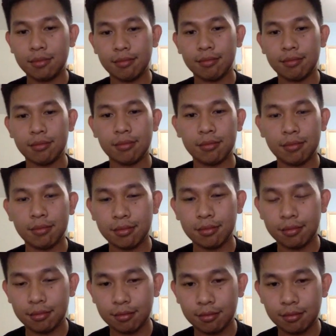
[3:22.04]

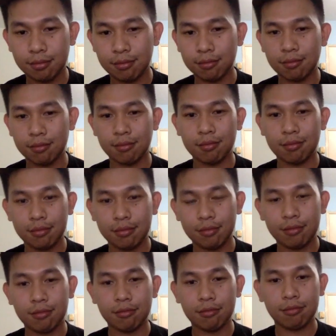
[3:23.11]
No words are spoken by the person on screen.